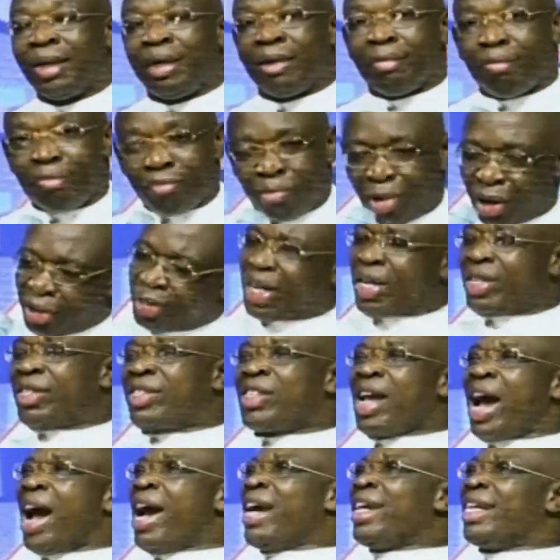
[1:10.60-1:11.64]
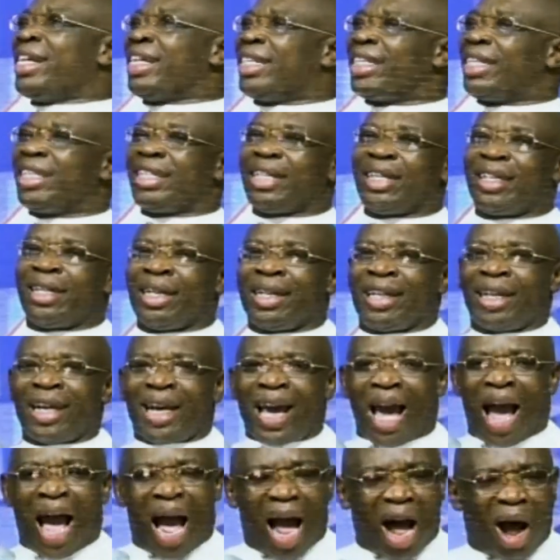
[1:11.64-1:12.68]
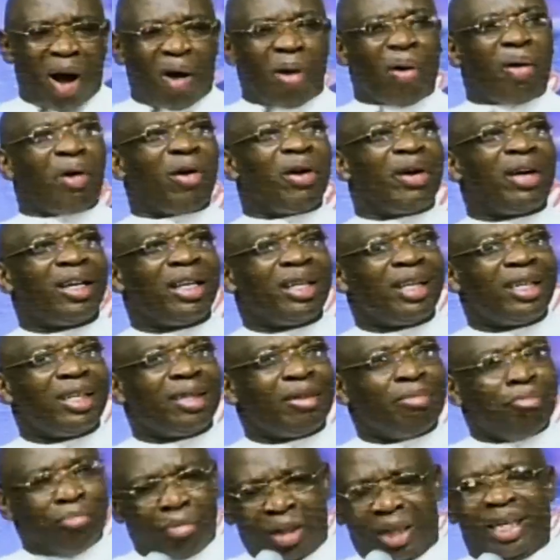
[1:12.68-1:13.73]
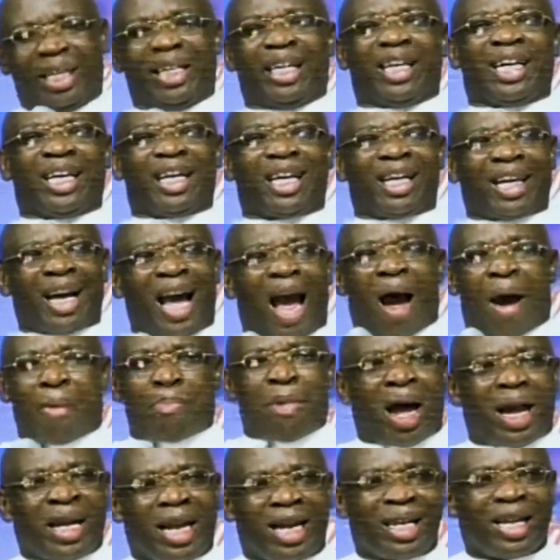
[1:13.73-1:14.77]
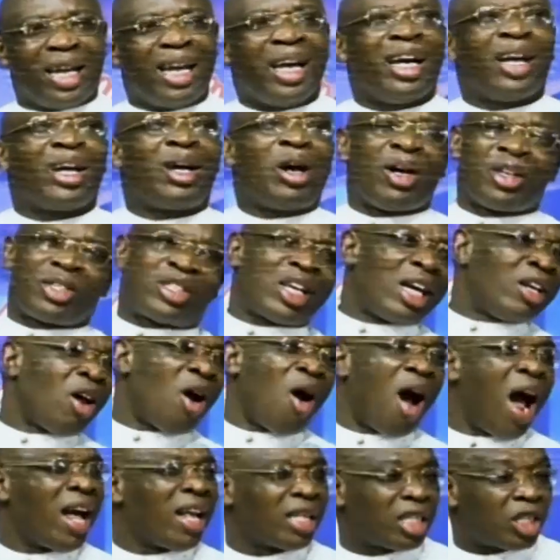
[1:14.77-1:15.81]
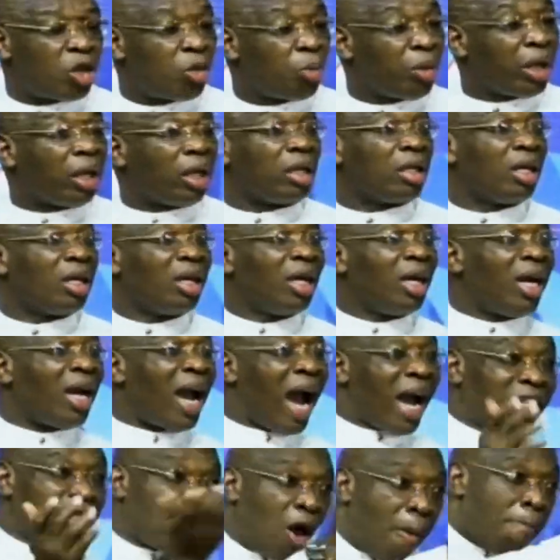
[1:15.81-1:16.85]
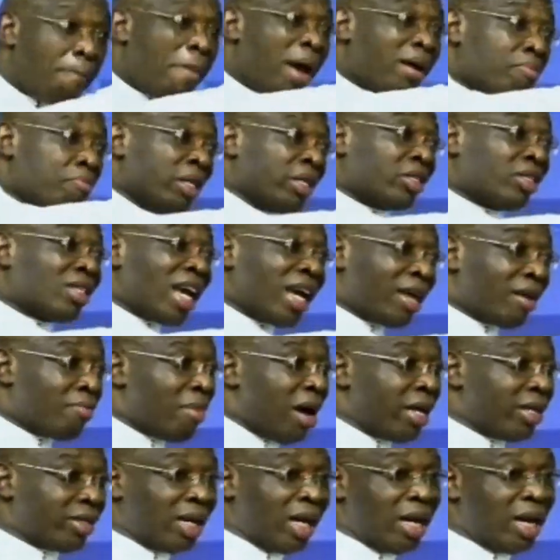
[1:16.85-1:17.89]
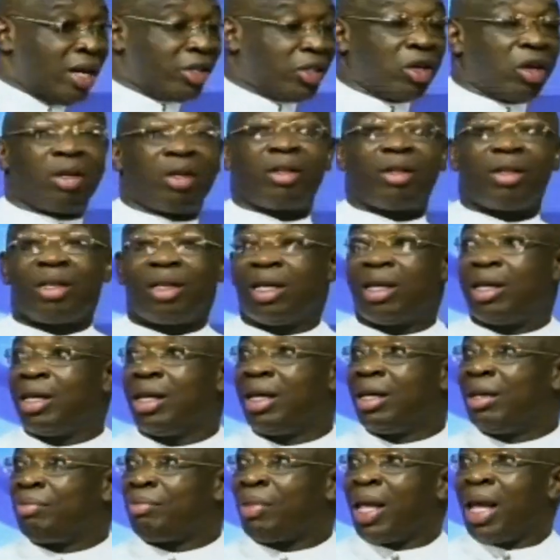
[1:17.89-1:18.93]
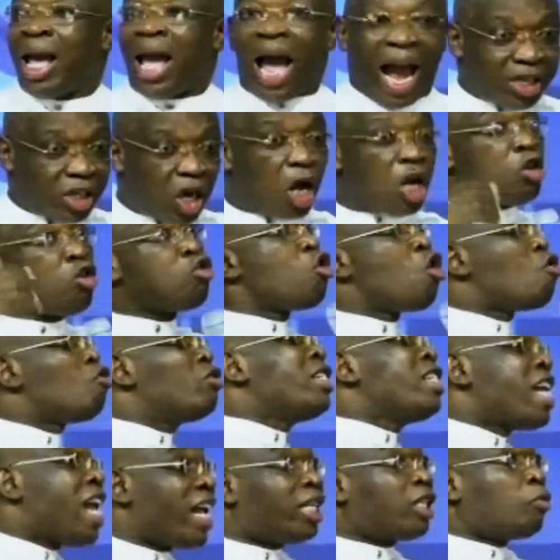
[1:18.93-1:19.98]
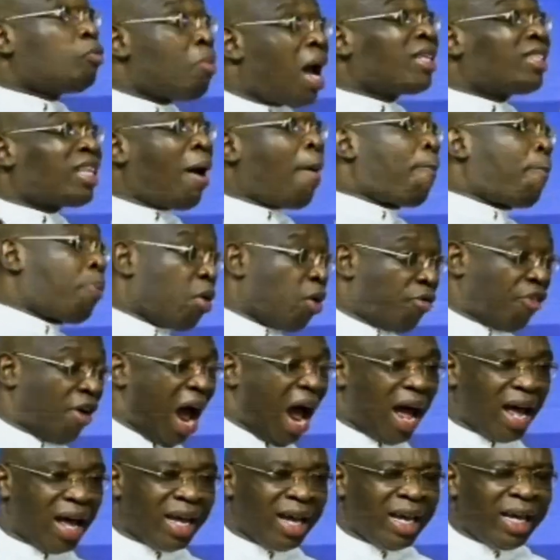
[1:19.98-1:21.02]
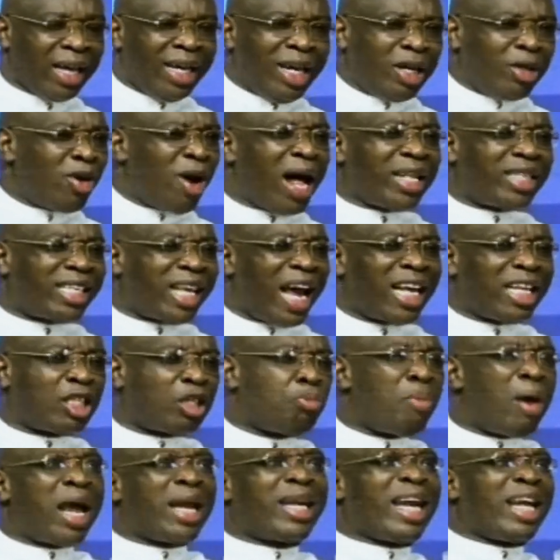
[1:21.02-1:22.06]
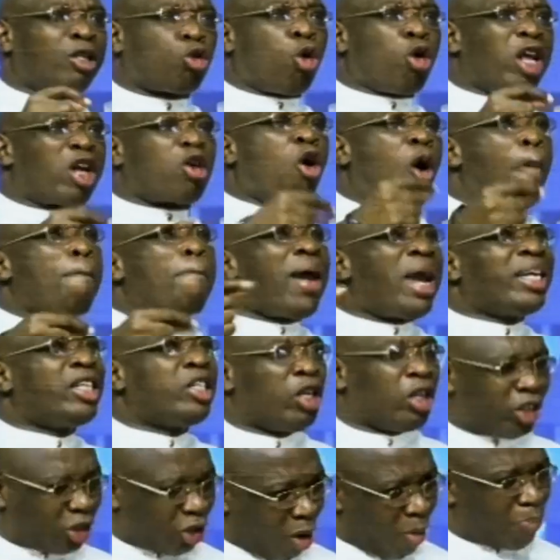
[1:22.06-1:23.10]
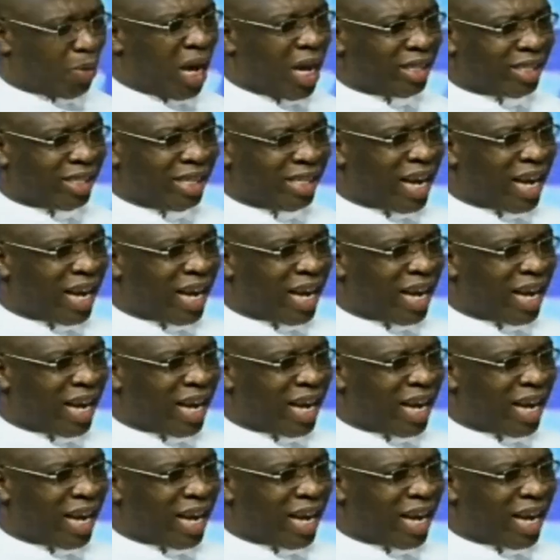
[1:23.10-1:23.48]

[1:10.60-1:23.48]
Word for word: Moses said, How? Me? How many? God said, Don't ask me. I don't make mistake in my selection. I don't need man's approval. You know, at times men need to recommend you in some places